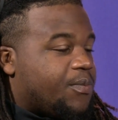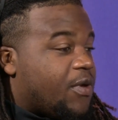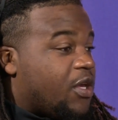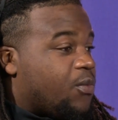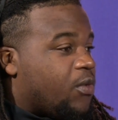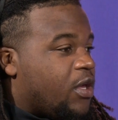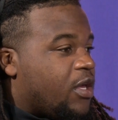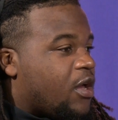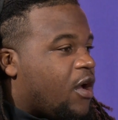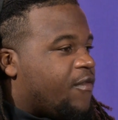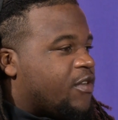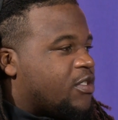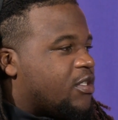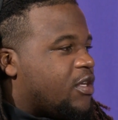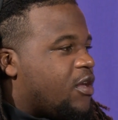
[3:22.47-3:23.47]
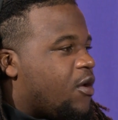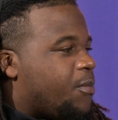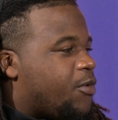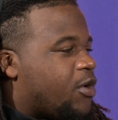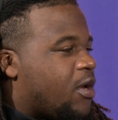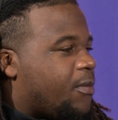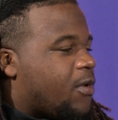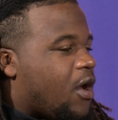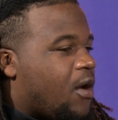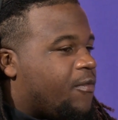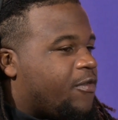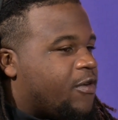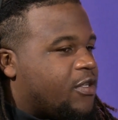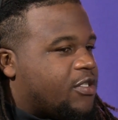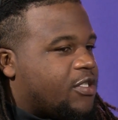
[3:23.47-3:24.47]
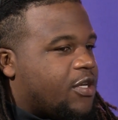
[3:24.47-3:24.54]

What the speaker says: big week, obviously, open up conference.